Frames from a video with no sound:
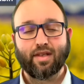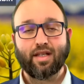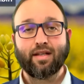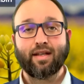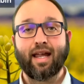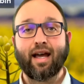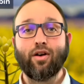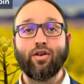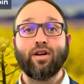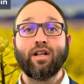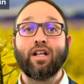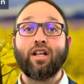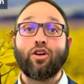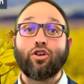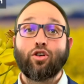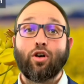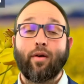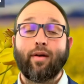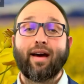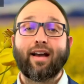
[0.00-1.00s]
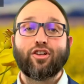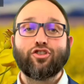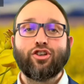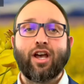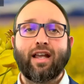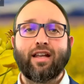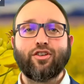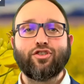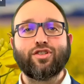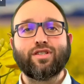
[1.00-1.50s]
Now, Korach
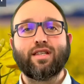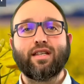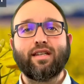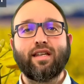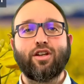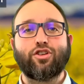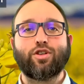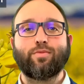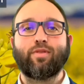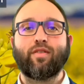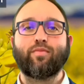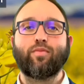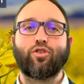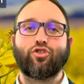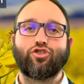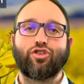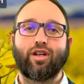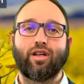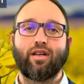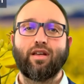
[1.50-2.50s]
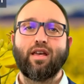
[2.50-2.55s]
challenges the leadership of Moshe.